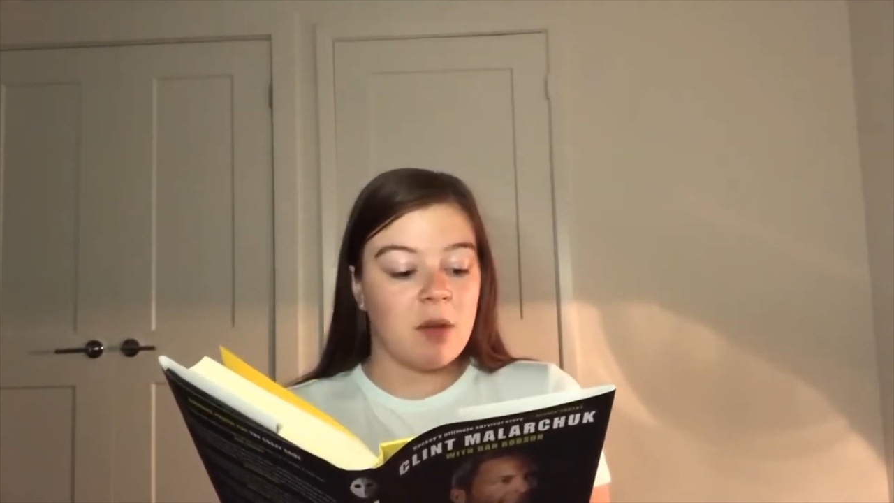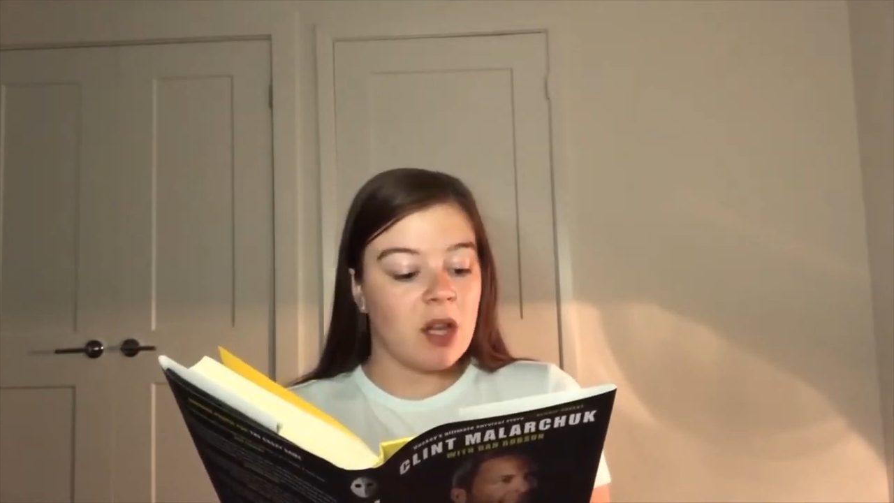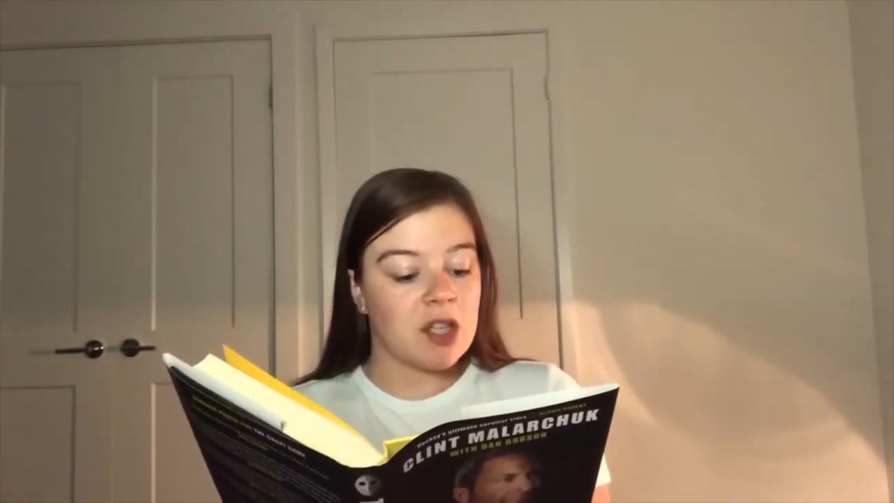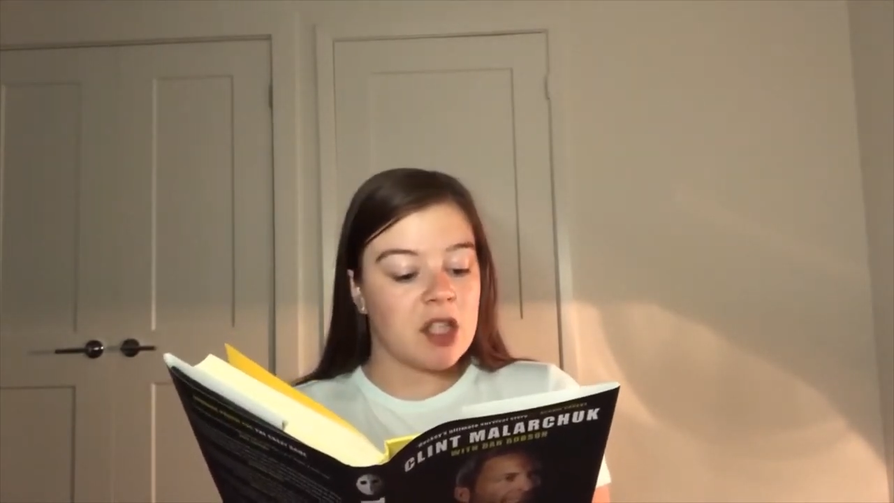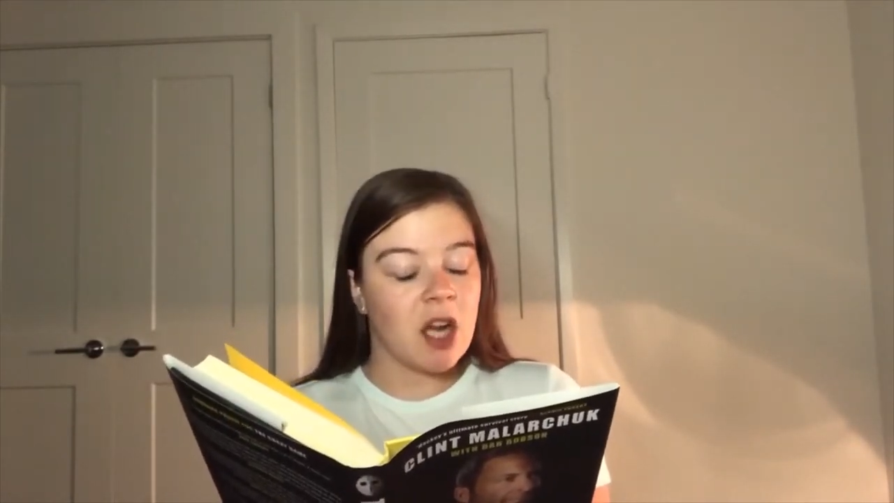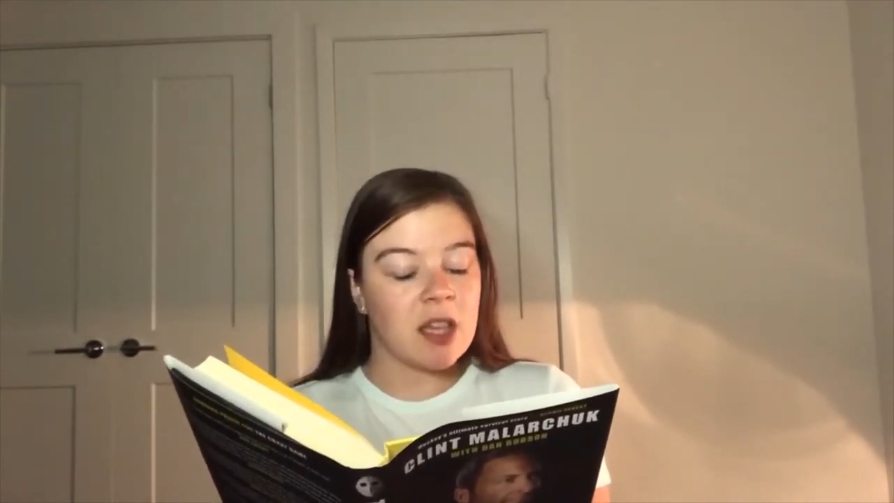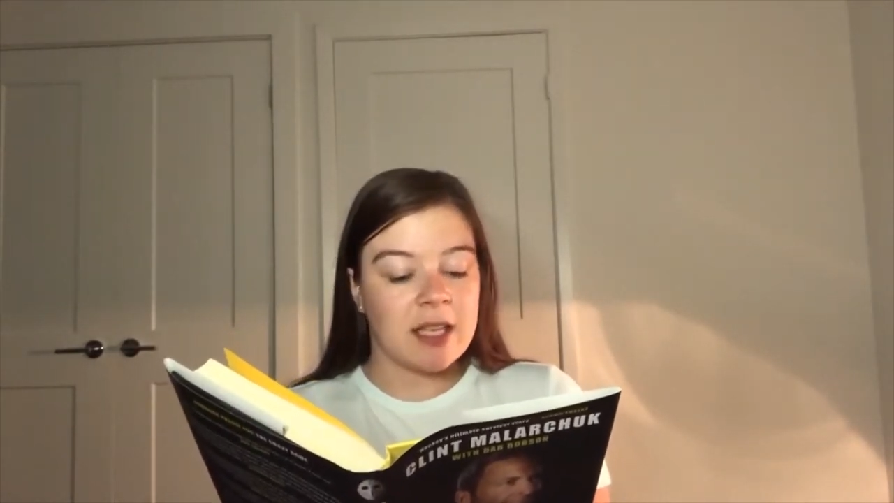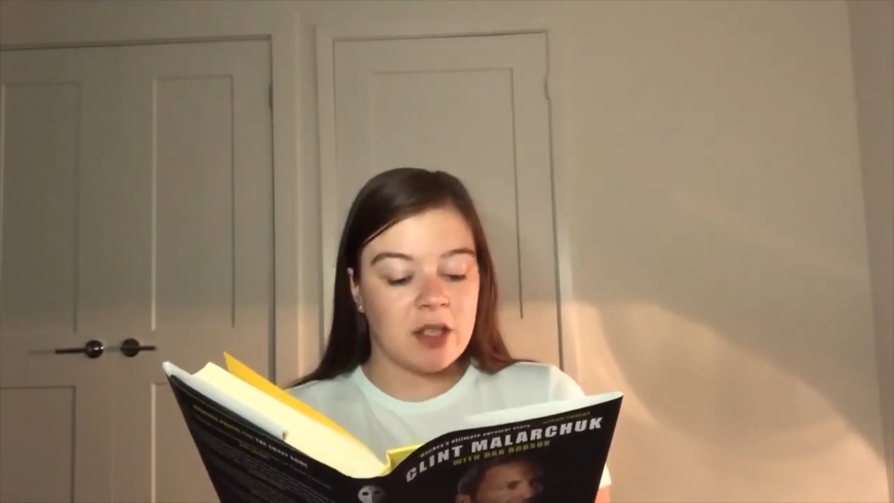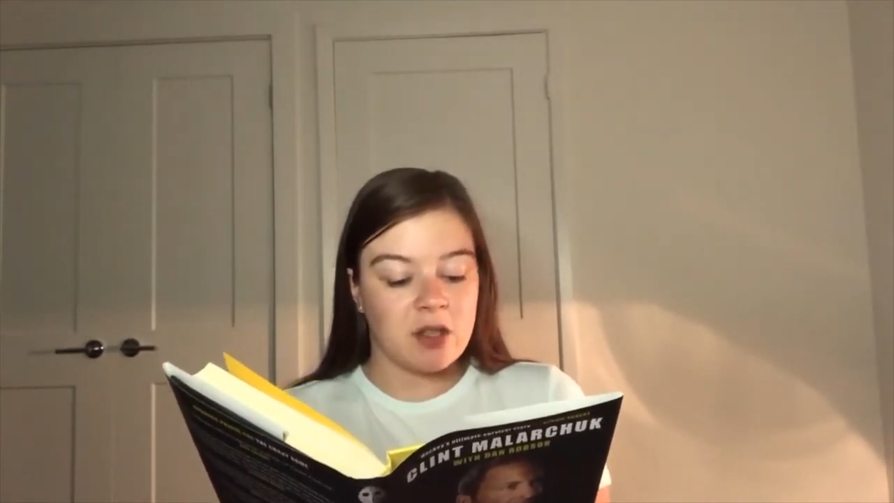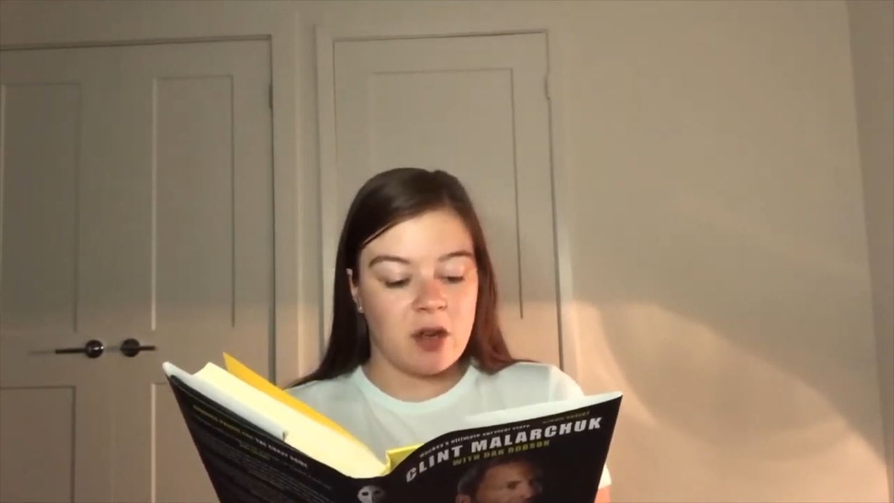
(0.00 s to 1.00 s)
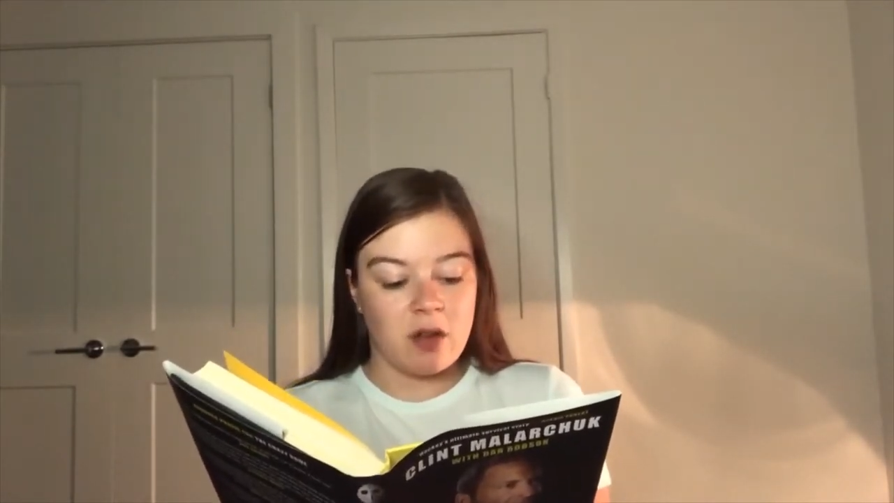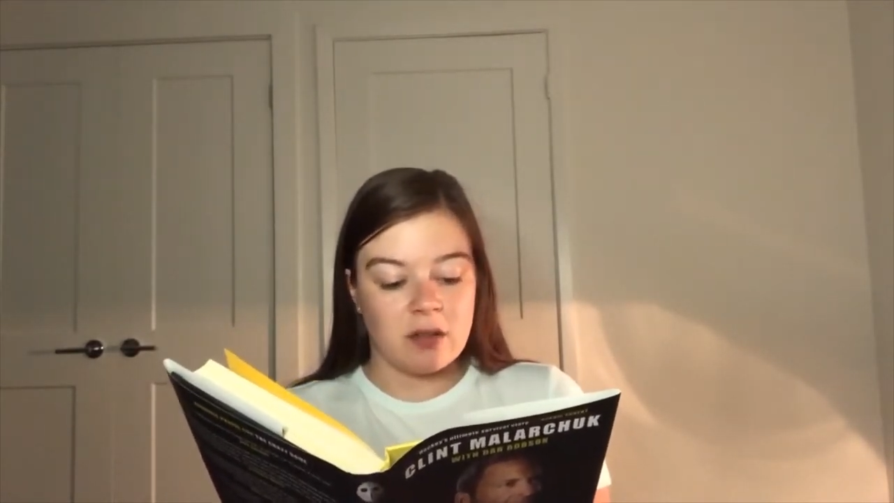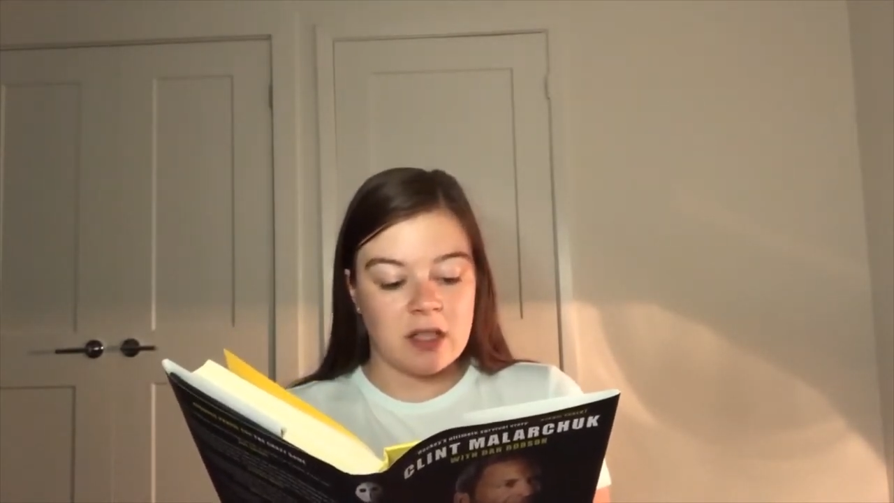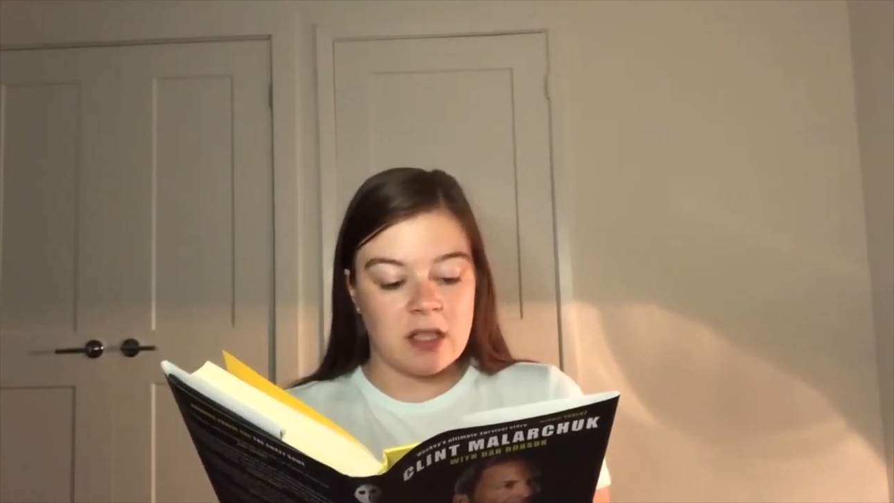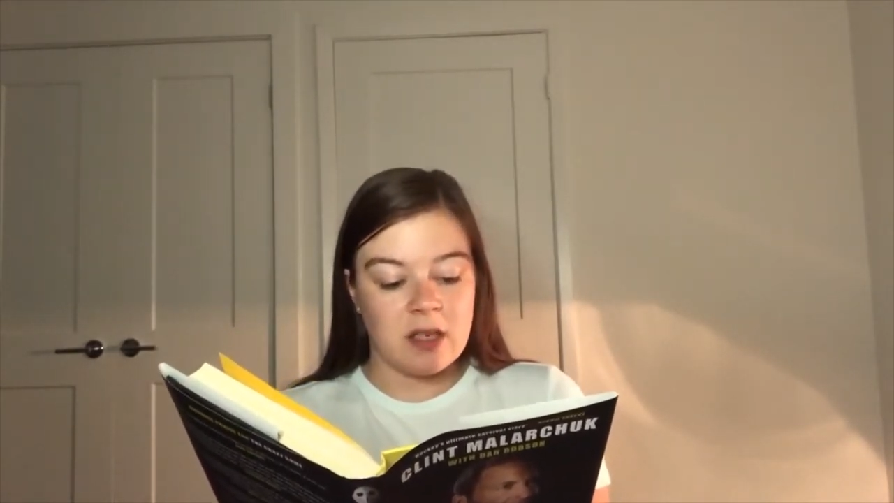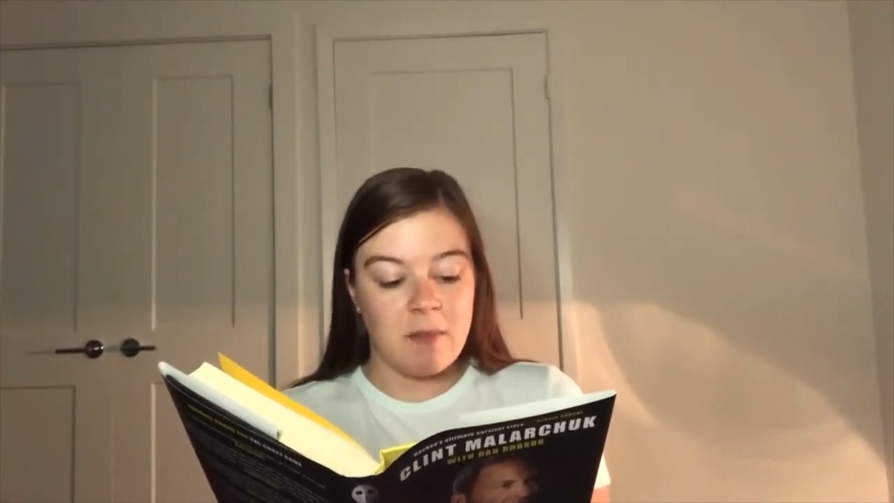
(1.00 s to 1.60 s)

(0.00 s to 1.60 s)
Malarchuk later struggled